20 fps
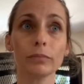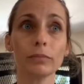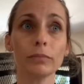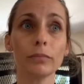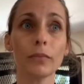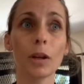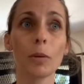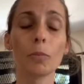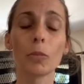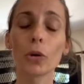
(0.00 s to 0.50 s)

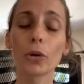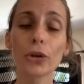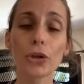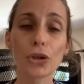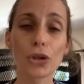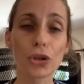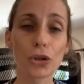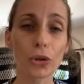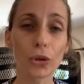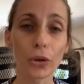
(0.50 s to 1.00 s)
more
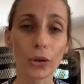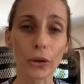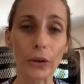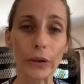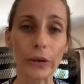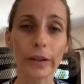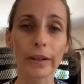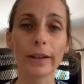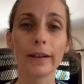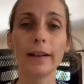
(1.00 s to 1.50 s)

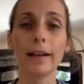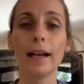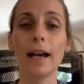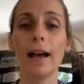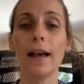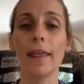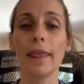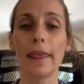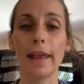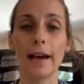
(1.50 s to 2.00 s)
assured
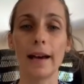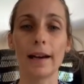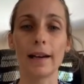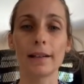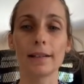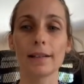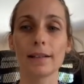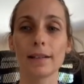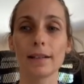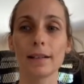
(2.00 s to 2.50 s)
that,
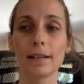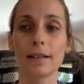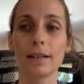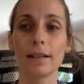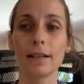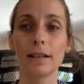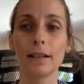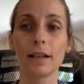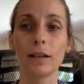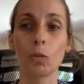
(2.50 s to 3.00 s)

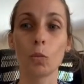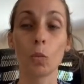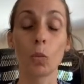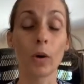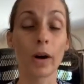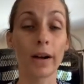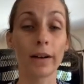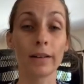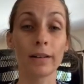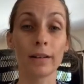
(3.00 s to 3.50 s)

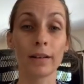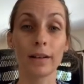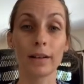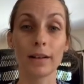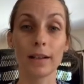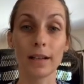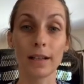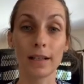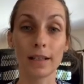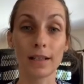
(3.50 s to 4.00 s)
one,
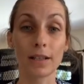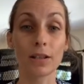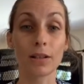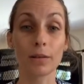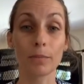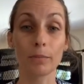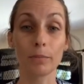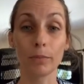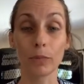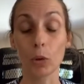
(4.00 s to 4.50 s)
it's
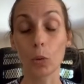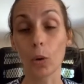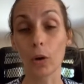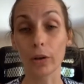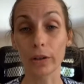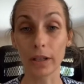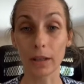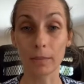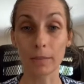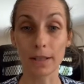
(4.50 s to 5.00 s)

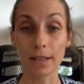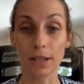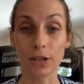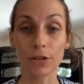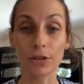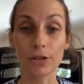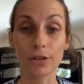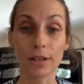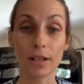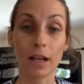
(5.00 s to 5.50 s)
quality
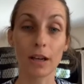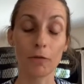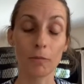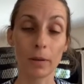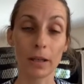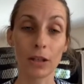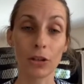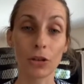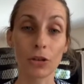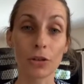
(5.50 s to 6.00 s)
materials that have
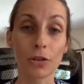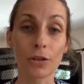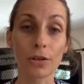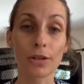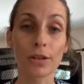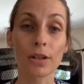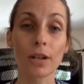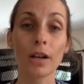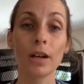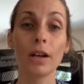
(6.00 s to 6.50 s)
been
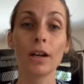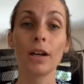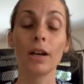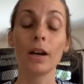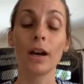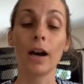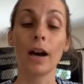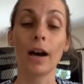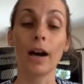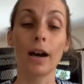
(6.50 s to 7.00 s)
used,
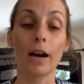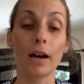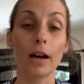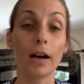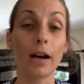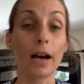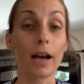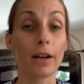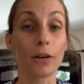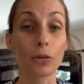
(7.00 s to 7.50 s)

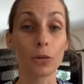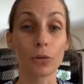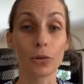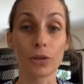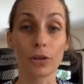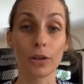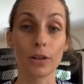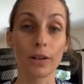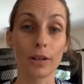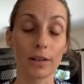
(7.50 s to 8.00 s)
and also
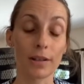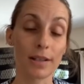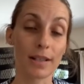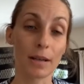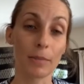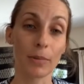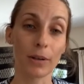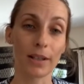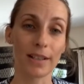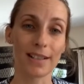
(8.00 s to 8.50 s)
that
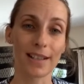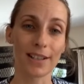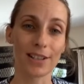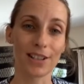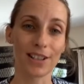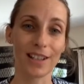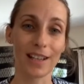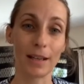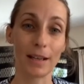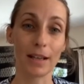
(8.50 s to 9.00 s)
somebody's
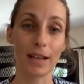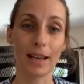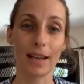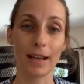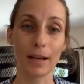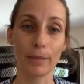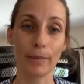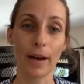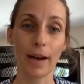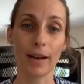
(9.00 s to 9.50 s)
actually getting
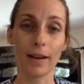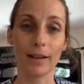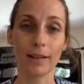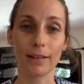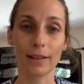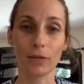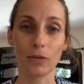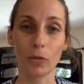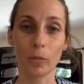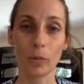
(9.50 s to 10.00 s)
paid a
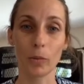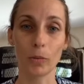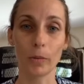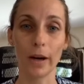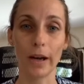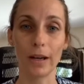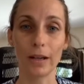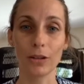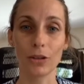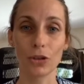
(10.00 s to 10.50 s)
livable
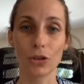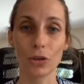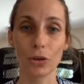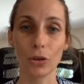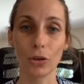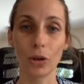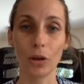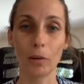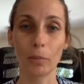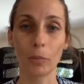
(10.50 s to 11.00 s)
wage
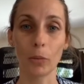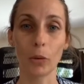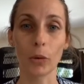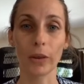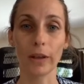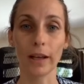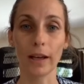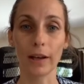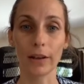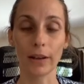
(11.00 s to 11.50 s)
on
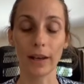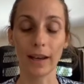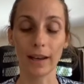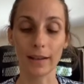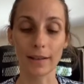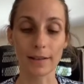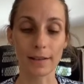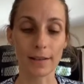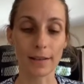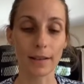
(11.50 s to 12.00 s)
the other
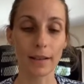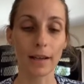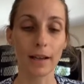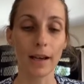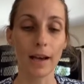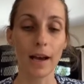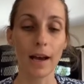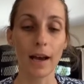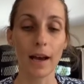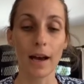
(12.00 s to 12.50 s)
end.
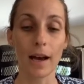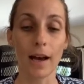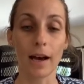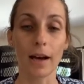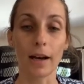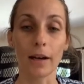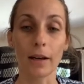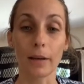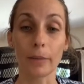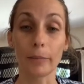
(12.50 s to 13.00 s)

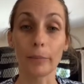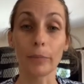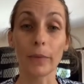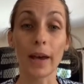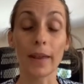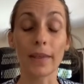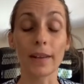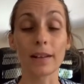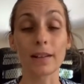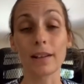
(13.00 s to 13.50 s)

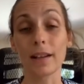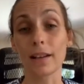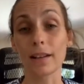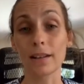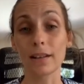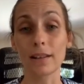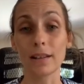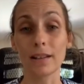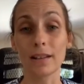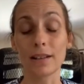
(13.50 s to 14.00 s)
And that the other
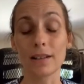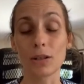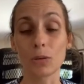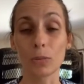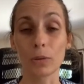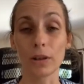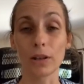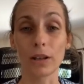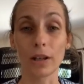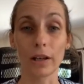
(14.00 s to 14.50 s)
thing is
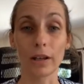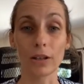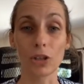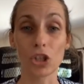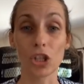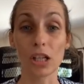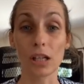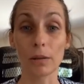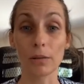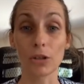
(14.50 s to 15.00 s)
with
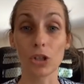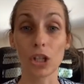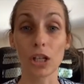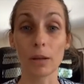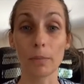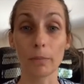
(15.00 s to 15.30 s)
cheap